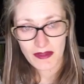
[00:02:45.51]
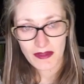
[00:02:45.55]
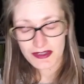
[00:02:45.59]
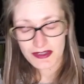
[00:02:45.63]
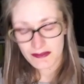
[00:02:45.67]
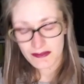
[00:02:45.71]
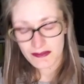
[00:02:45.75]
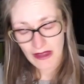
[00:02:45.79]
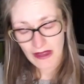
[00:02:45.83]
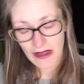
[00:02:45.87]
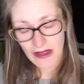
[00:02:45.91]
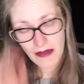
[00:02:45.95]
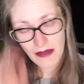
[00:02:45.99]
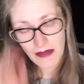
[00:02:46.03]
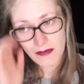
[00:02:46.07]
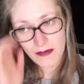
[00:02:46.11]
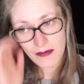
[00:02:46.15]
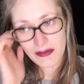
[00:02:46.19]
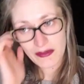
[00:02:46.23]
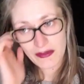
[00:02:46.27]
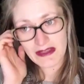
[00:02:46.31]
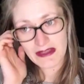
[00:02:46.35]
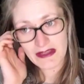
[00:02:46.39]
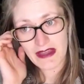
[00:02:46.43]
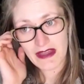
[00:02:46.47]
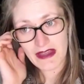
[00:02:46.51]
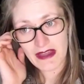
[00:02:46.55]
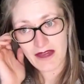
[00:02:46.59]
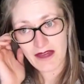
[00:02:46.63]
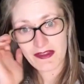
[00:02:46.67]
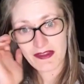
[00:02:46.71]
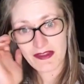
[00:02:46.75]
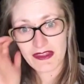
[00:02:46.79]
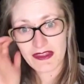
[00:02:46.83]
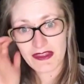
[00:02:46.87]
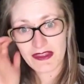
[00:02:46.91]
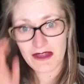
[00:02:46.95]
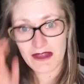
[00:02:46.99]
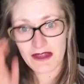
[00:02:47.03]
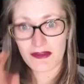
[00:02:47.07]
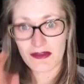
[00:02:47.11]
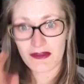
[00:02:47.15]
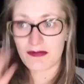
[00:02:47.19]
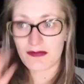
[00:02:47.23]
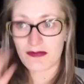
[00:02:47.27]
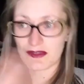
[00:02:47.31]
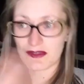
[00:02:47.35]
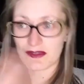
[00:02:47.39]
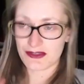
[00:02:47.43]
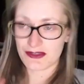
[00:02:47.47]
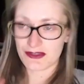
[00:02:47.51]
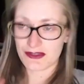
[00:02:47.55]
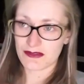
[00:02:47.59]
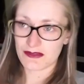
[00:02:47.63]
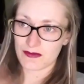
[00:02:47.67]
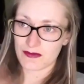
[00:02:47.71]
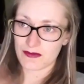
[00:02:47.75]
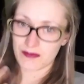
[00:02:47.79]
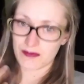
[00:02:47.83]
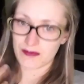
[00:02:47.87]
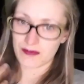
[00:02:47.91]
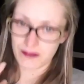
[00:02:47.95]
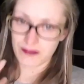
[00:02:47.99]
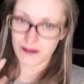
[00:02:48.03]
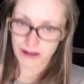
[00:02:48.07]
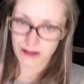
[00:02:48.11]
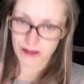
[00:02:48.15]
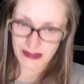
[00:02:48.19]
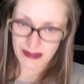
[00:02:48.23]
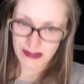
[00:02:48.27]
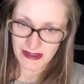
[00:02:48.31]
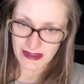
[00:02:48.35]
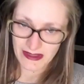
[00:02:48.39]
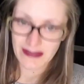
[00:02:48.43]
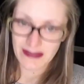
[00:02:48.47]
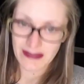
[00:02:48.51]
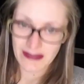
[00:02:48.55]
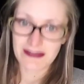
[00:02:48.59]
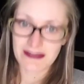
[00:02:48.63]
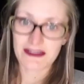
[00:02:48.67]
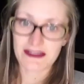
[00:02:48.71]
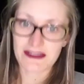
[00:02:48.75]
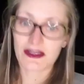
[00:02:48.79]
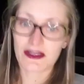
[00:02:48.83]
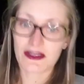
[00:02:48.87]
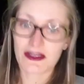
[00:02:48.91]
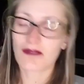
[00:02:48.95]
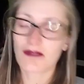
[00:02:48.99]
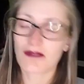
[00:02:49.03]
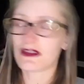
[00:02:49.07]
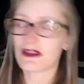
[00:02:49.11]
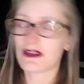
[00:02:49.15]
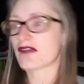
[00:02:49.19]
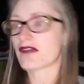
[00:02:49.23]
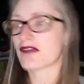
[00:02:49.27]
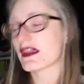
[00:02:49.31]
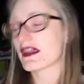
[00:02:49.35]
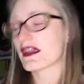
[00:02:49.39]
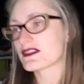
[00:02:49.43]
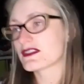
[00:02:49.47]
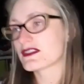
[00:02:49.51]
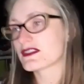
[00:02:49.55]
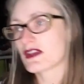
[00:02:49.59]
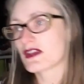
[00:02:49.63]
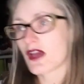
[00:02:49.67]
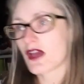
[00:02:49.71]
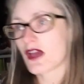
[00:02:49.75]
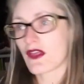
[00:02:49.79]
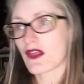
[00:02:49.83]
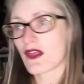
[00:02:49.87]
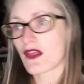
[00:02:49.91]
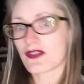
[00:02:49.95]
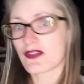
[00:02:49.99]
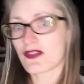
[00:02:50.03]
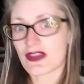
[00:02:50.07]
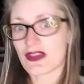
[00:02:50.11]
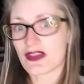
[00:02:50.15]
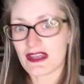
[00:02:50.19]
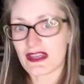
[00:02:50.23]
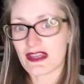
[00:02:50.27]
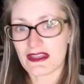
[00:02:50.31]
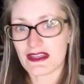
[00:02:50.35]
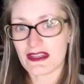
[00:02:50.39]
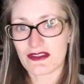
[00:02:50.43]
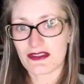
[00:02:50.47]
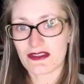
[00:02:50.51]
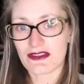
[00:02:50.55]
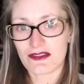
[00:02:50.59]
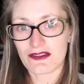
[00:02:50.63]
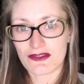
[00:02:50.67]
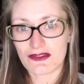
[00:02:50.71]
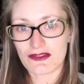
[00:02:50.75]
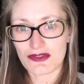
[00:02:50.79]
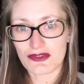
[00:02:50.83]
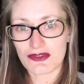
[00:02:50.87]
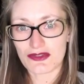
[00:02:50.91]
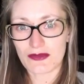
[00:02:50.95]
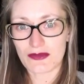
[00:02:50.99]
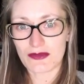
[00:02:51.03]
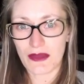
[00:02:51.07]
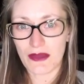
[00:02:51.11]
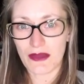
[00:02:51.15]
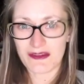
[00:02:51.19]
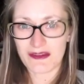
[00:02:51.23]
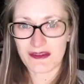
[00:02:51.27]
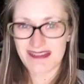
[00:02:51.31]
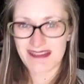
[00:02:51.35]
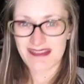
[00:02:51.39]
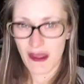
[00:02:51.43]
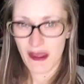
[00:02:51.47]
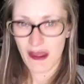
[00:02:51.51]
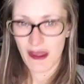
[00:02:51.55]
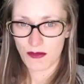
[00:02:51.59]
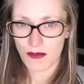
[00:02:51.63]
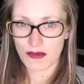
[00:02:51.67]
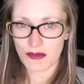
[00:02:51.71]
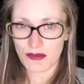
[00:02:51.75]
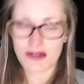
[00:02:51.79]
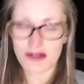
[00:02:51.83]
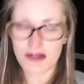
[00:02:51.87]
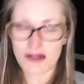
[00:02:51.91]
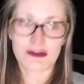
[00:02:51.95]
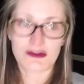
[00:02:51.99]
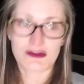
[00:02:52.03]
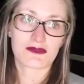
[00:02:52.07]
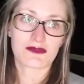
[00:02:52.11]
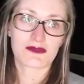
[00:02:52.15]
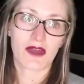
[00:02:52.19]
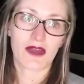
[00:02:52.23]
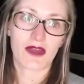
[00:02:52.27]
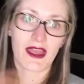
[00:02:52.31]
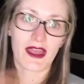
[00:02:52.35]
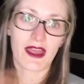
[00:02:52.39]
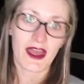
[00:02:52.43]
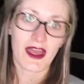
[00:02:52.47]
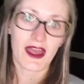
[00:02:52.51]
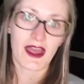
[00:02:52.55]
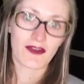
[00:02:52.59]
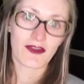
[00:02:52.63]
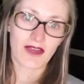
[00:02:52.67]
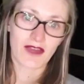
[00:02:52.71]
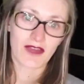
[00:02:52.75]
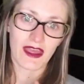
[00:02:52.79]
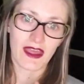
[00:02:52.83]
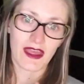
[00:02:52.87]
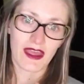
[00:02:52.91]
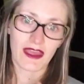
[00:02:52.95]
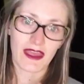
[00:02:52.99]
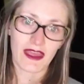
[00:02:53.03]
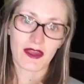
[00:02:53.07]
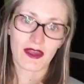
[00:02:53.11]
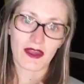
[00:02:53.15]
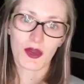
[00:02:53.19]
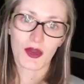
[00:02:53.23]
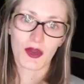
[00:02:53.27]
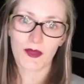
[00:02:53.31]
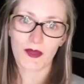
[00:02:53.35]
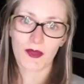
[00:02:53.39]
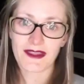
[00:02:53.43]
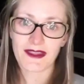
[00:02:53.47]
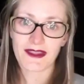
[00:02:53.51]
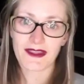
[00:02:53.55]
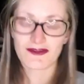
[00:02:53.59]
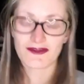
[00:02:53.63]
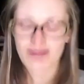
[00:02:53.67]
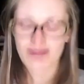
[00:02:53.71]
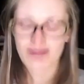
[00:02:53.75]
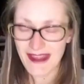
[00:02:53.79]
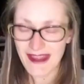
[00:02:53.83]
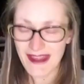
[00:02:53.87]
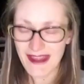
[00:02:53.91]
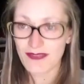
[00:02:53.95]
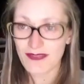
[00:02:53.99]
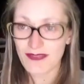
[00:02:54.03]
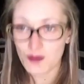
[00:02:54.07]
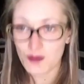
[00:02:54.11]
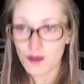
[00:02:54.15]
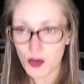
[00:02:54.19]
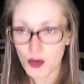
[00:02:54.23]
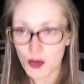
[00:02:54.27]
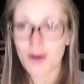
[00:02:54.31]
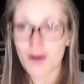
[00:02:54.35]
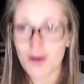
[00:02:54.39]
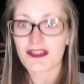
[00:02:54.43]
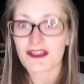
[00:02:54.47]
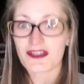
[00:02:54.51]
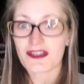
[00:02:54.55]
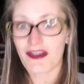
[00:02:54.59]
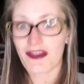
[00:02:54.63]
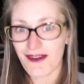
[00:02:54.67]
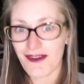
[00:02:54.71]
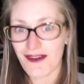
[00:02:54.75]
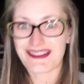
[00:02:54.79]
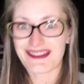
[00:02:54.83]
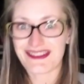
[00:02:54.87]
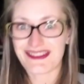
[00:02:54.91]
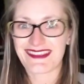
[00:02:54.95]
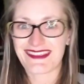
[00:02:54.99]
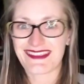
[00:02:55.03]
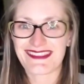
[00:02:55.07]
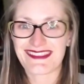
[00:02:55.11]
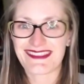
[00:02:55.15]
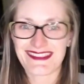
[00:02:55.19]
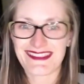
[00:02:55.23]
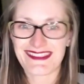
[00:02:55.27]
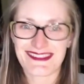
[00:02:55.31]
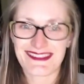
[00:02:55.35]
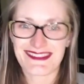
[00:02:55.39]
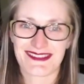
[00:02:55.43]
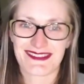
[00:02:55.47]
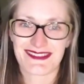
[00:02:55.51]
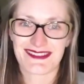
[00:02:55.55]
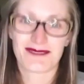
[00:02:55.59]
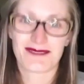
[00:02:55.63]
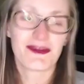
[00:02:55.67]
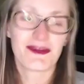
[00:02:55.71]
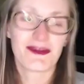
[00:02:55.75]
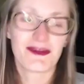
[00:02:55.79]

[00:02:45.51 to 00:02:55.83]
Now, we did have a theory, which we think is currently correct, that he doesn't do well with tap water, which is why I have a rainwater harvesting system,